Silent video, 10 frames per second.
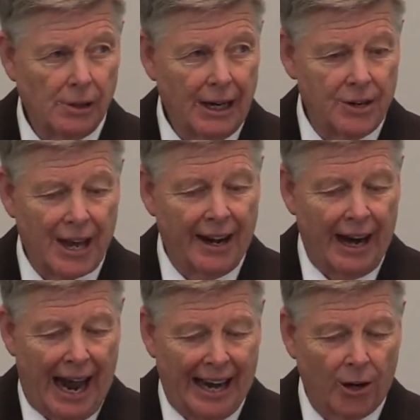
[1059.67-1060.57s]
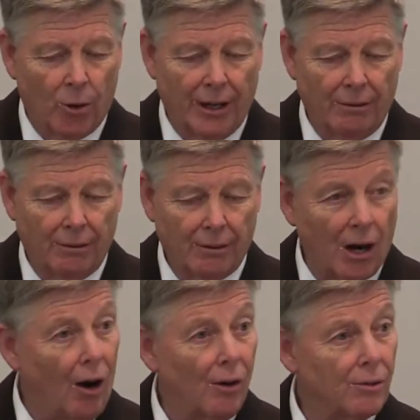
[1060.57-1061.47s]
Is that an adequate
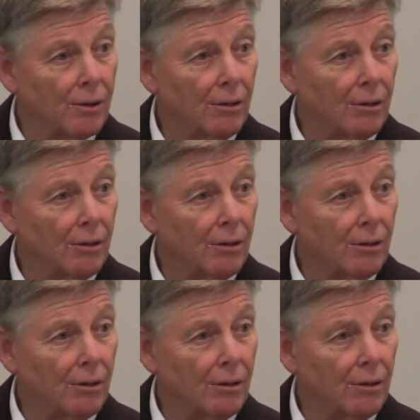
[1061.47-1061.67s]
cause?